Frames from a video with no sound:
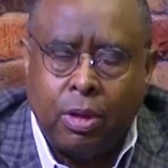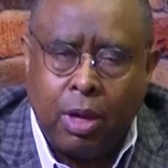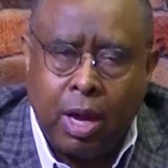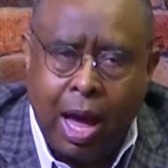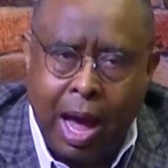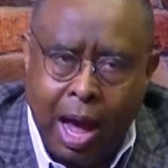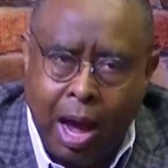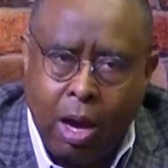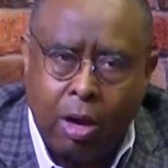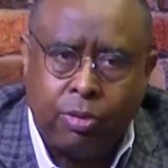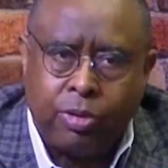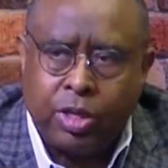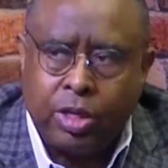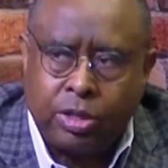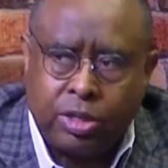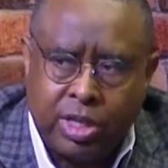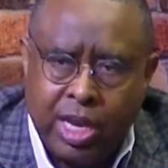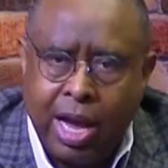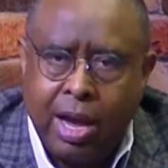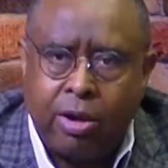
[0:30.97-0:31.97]
how this
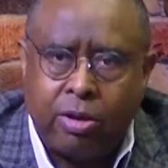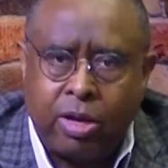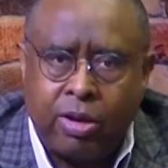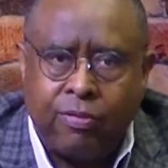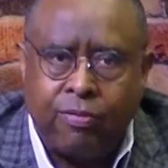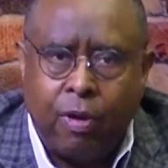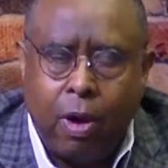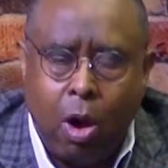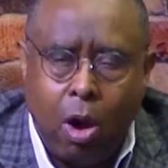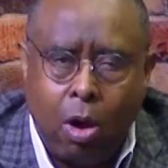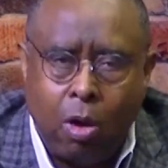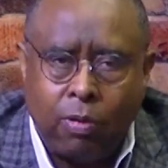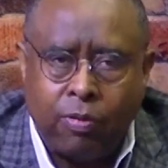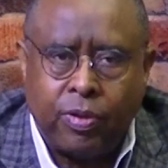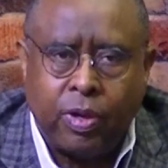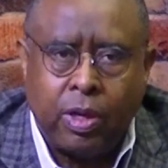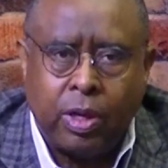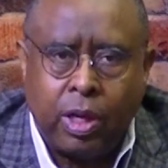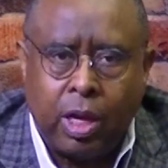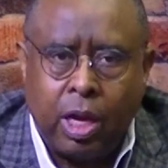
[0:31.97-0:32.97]
town evolved
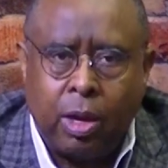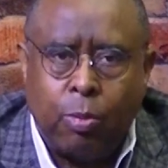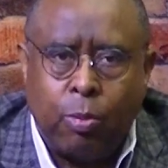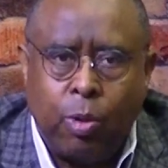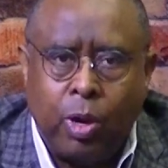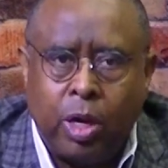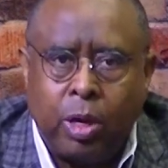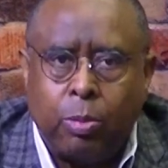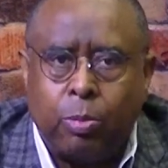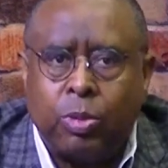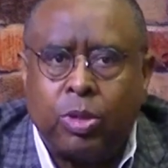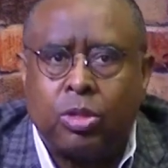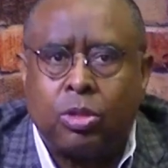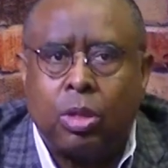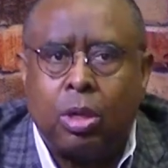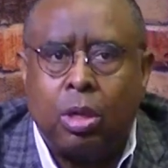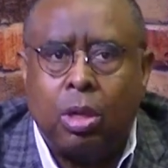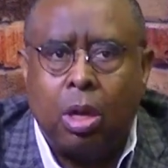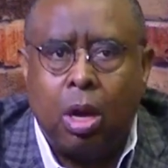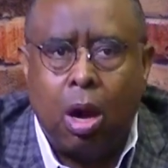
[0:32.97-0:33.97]
and what it was
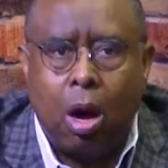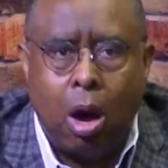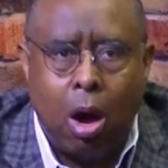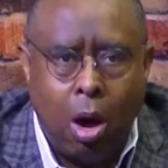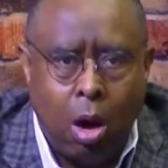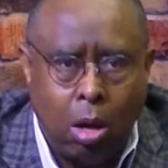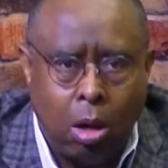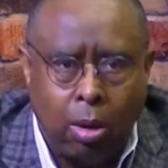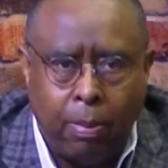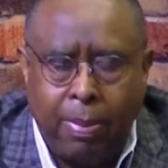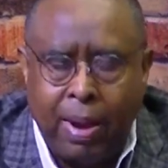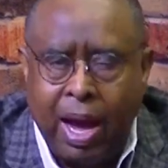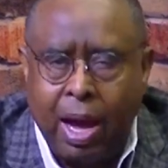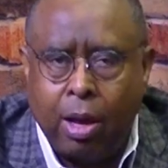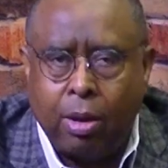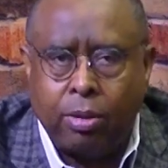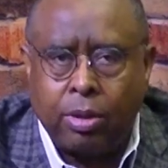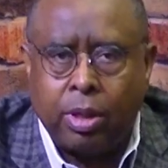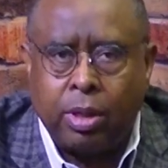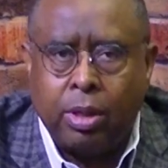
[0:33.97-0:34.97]
all
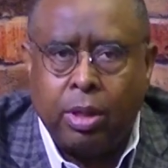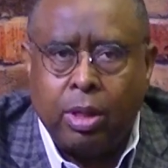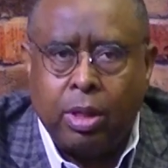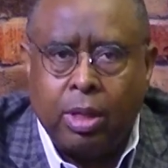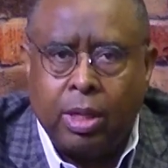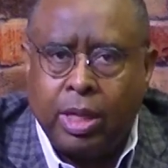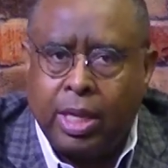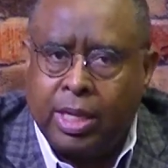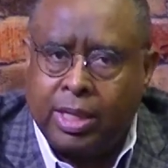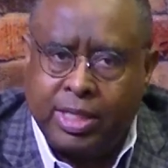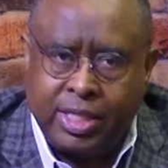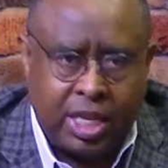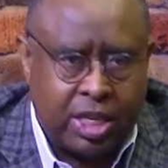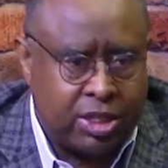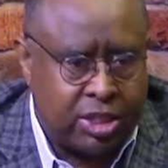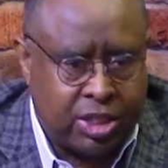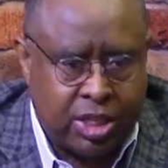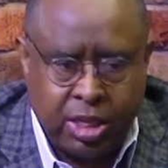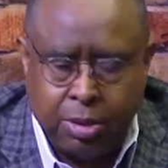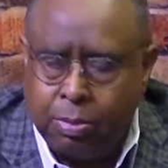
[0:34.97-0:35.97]
about. It
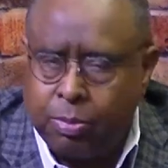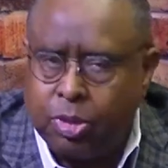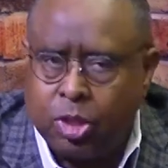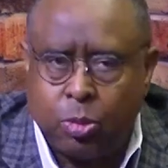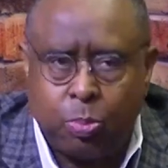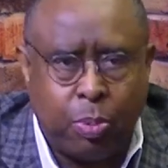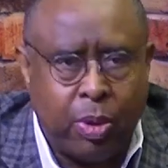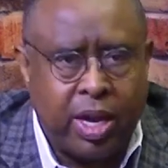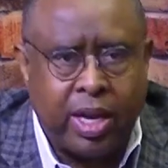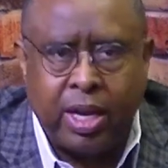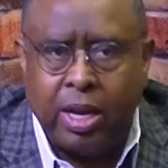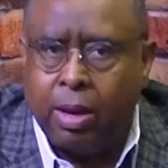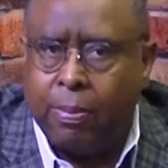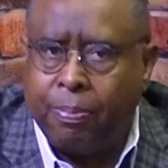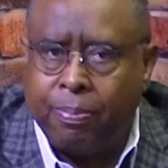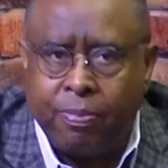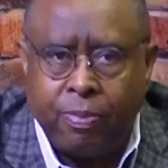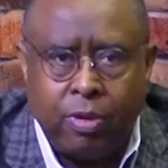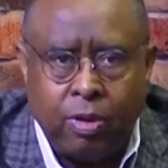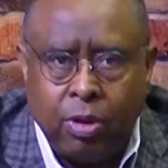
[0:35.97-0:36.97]
just didn't spring
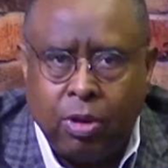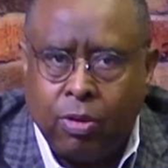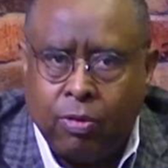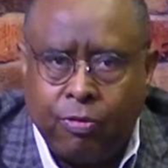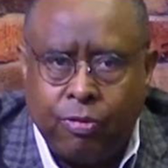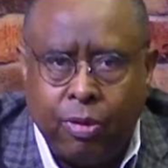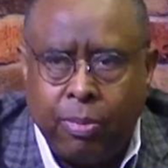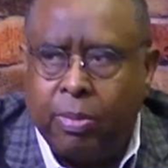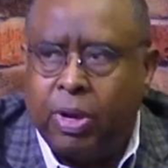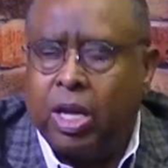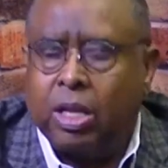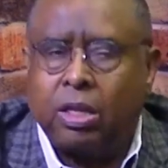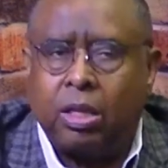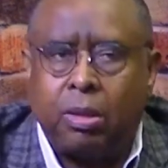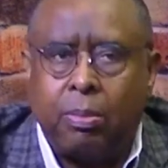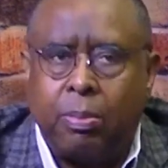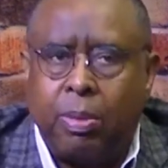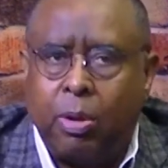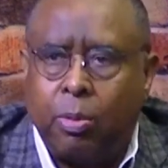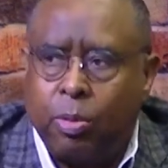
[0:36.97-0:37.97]
up from
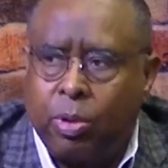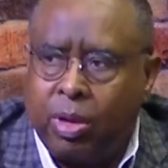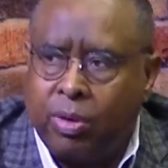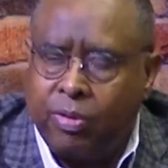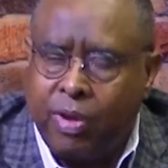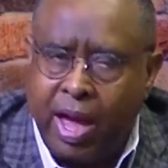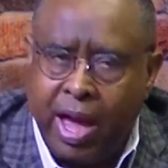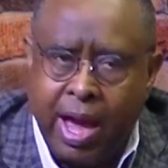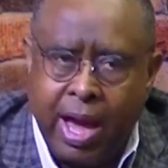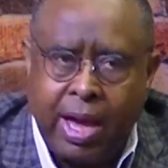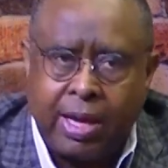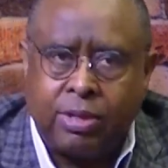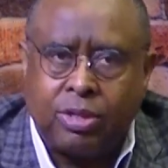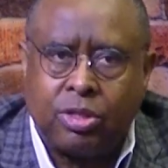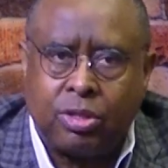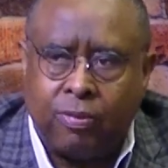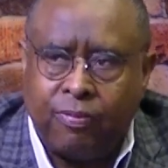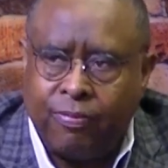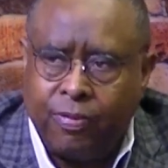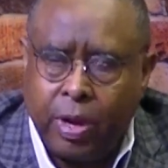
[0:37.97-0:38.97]
nothing, but we've had
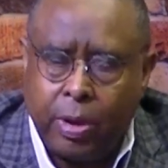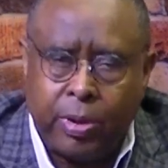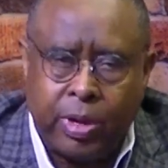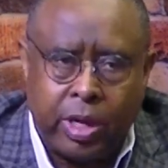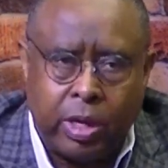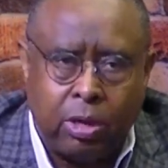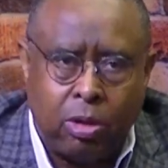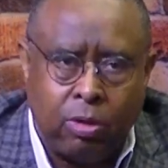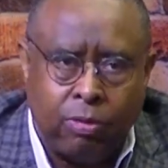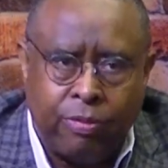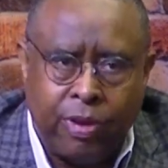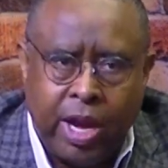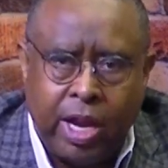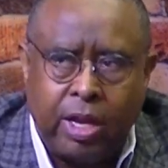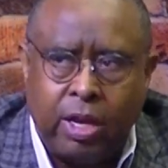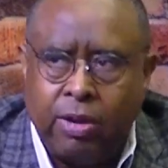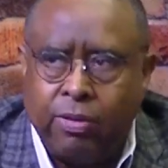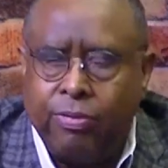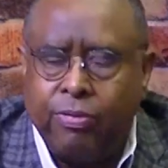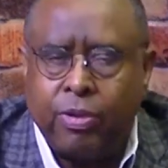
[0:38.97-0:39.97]
some very
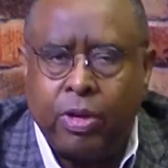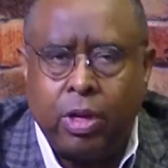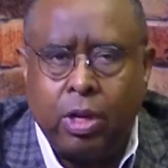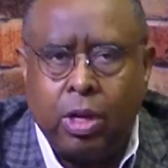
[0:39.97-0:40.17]
innovative,